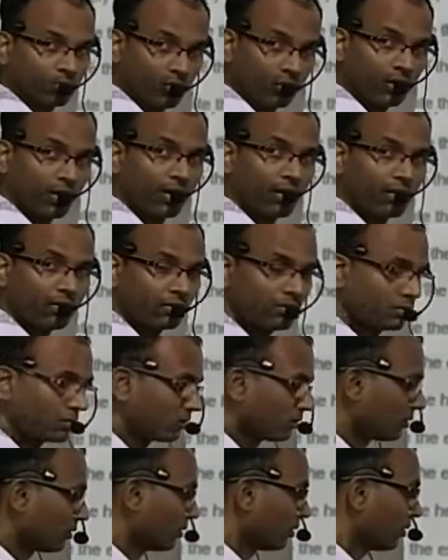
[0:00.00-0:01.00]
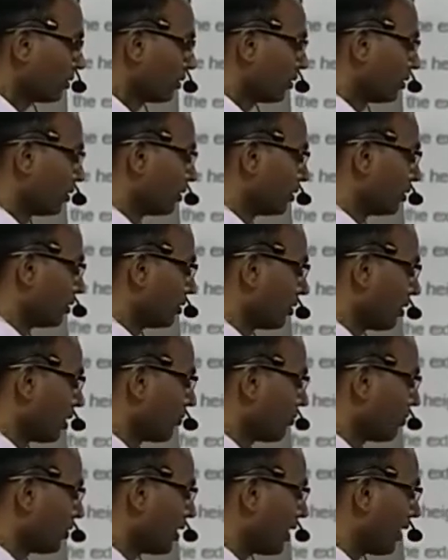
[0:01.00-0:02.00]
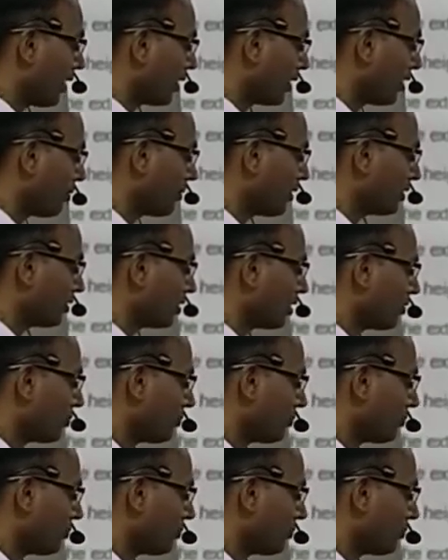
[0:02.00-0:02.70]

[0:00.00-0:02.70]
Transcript: Okay? If you directly measured